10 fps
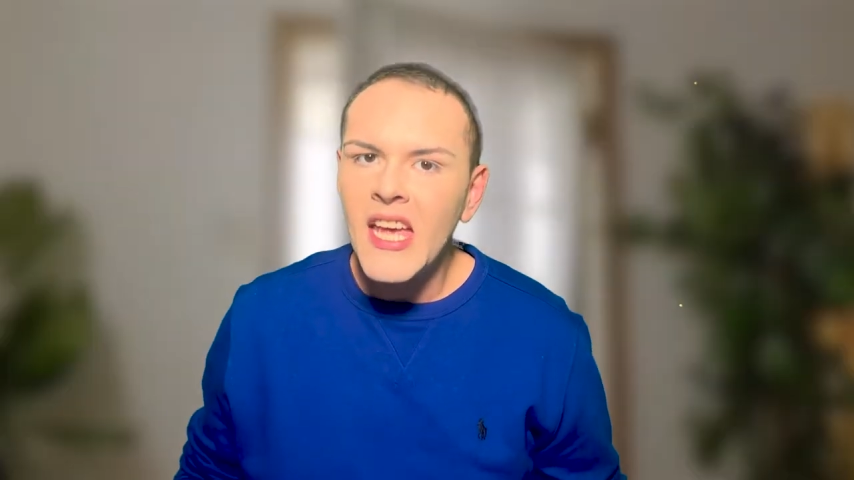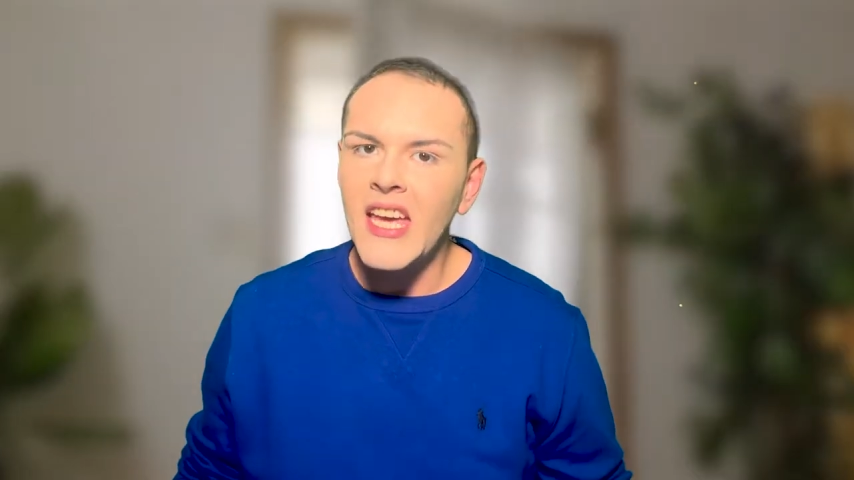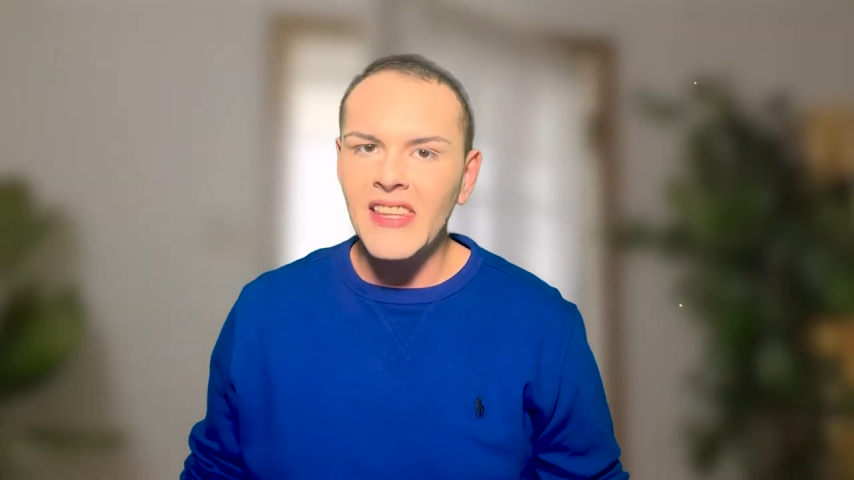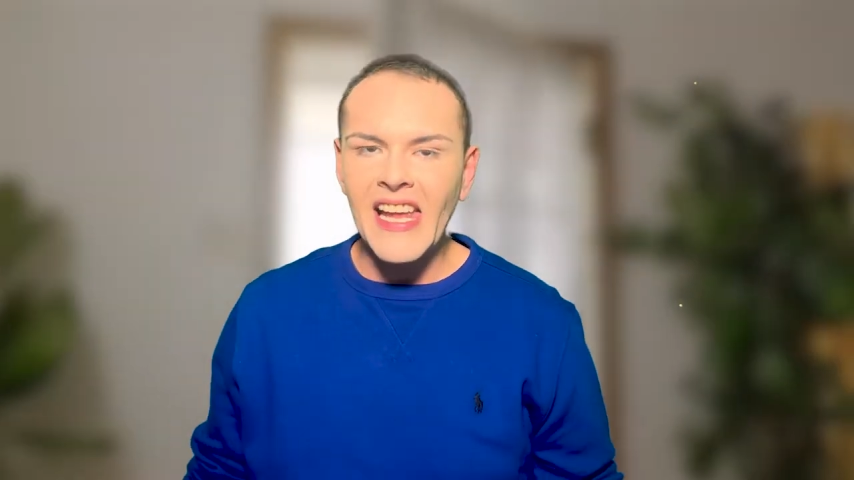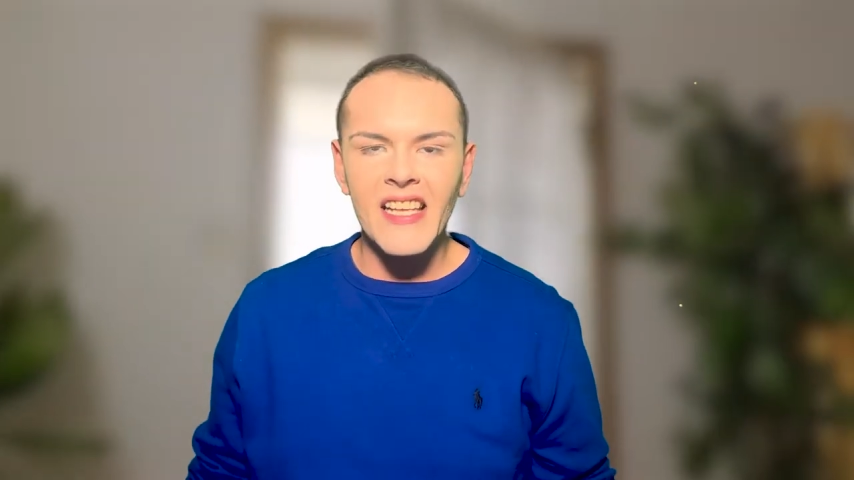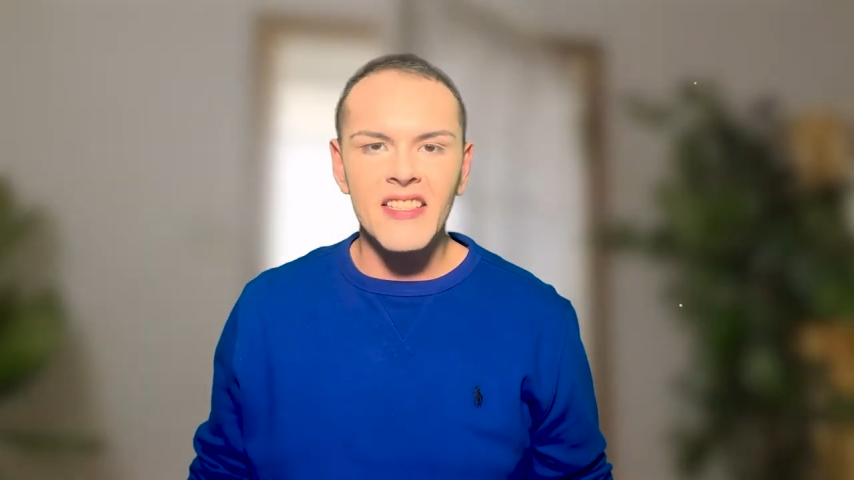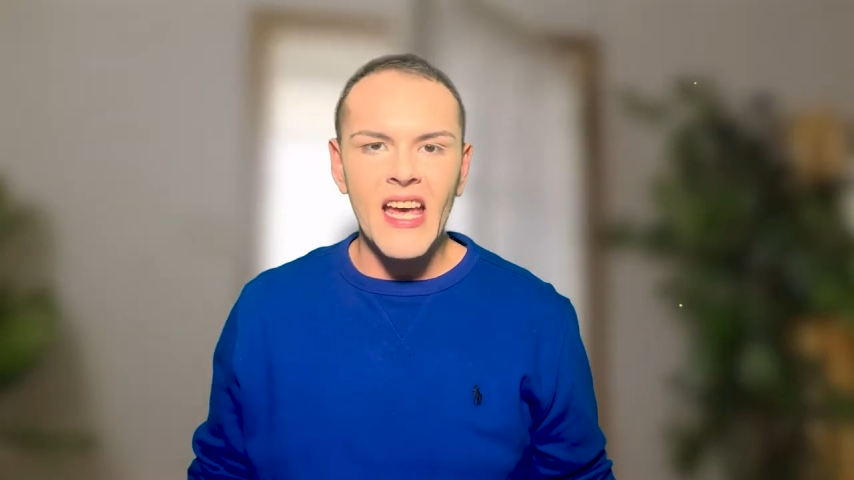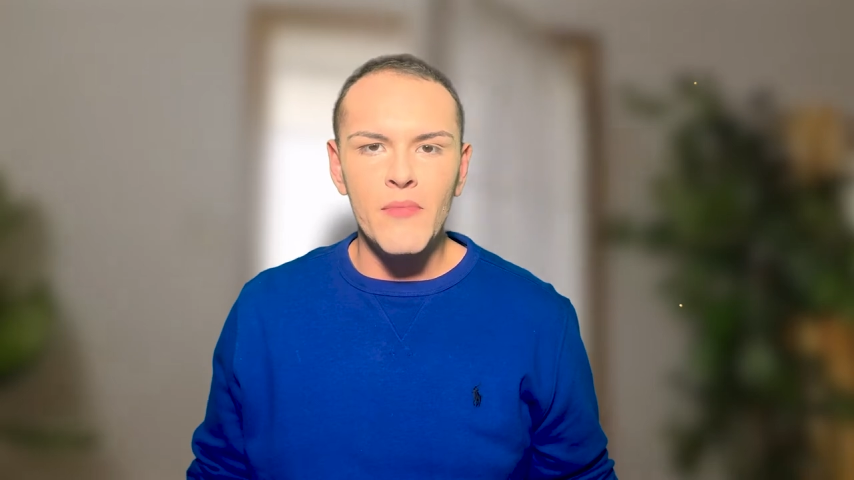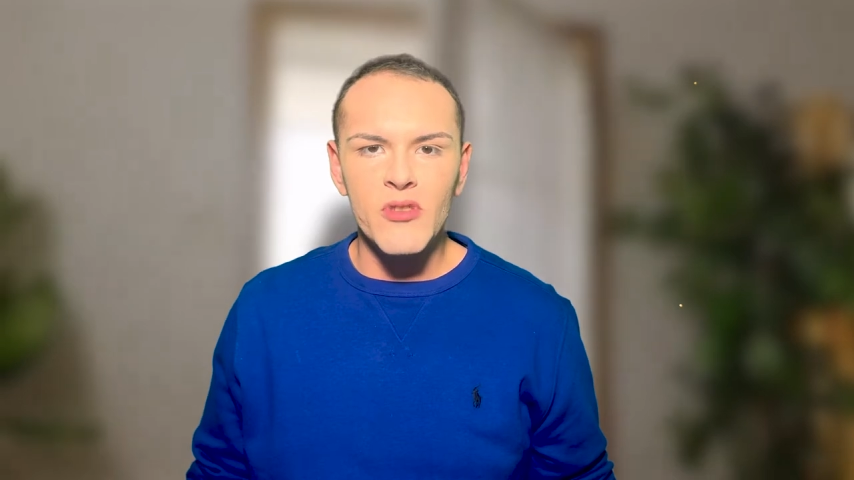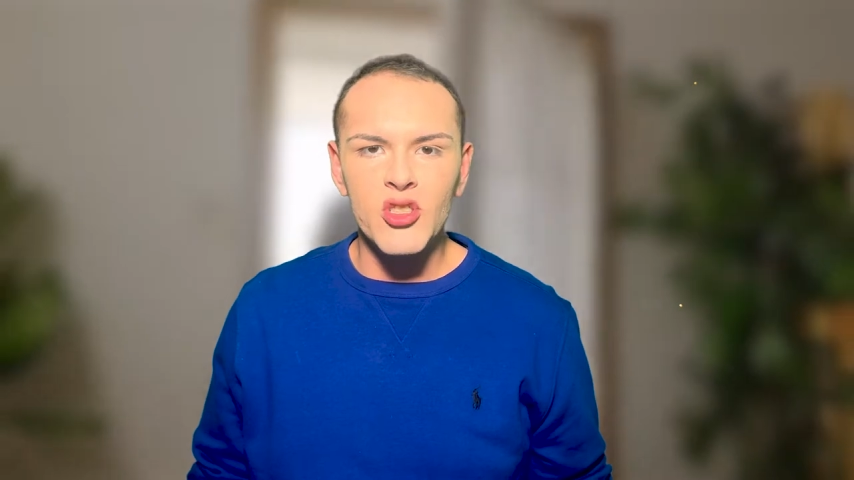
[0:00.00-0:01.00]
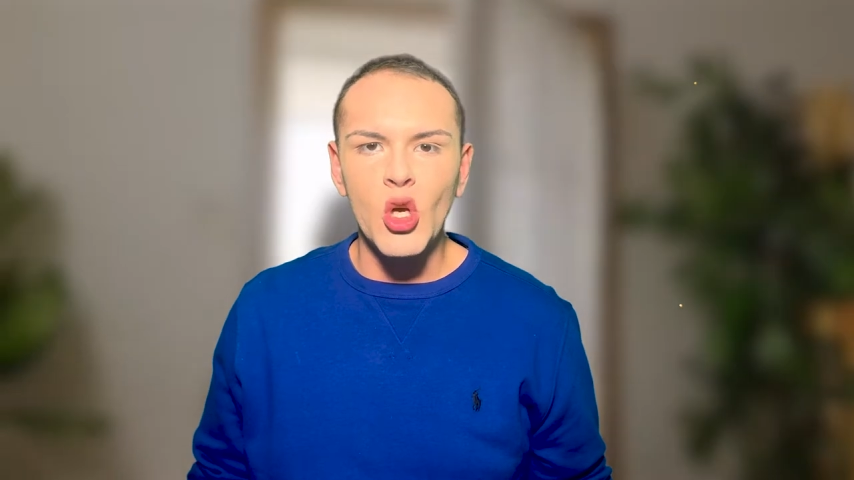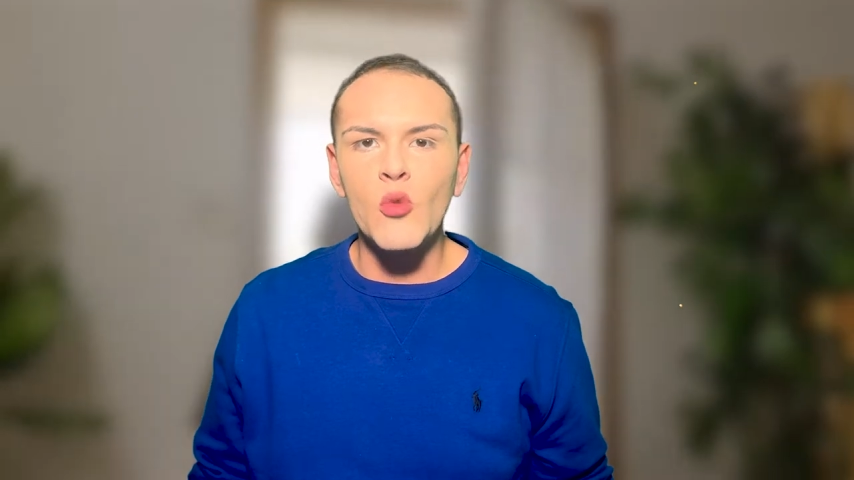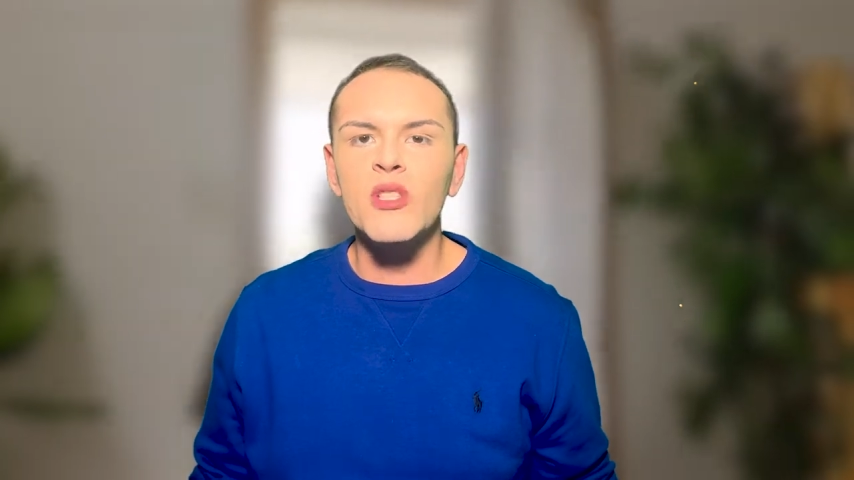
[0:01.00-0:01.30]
in last episode was